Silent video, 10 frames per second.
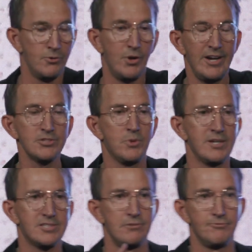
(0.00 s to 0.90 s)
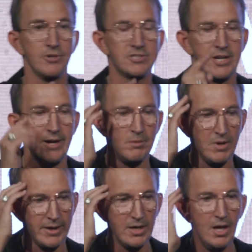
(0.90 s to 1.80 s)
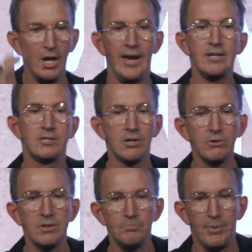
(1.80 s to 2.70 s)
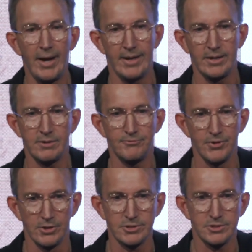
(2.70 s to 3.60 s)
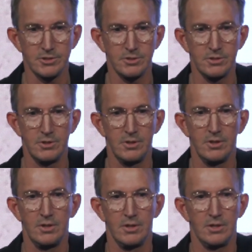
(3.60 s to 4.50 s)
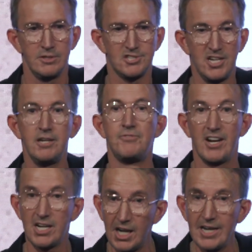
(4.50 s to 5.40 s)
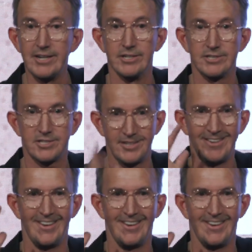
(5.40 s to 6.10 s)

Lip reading: here's what I said first day. I'm like, hey, go to the bank first and see if it clears.